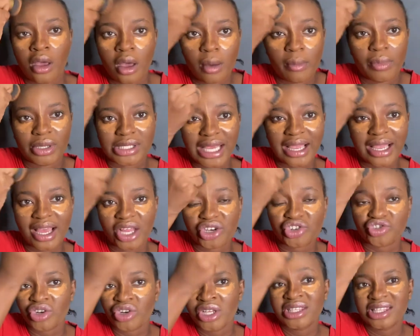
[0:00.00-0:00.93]
But I can
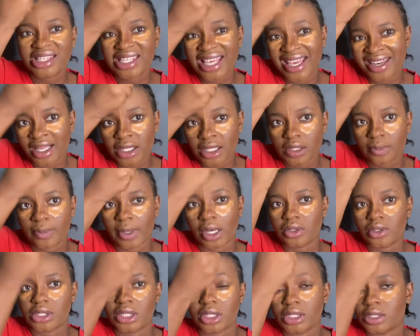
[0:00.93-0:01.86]
drink 10
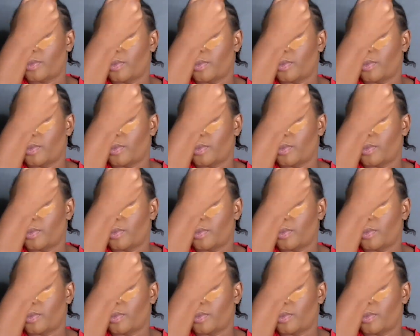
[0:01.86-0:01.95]
antibiotics.